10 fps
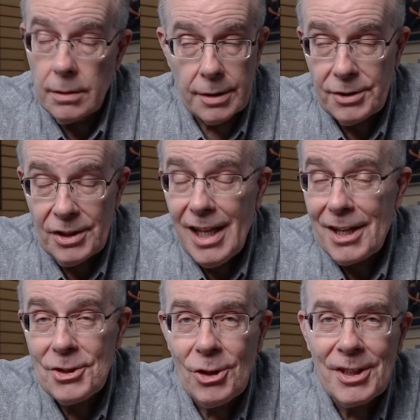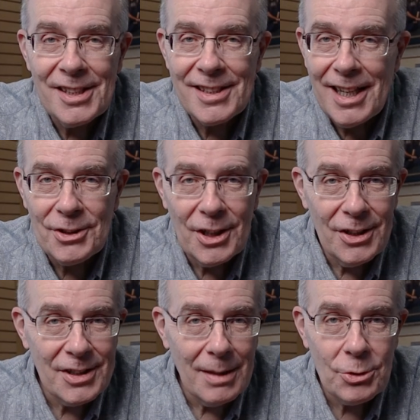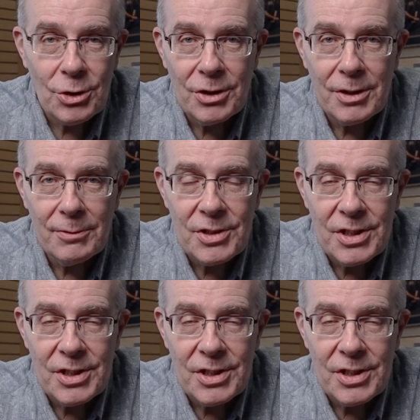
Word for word: There's a lot of choices out there, as I'm sure you've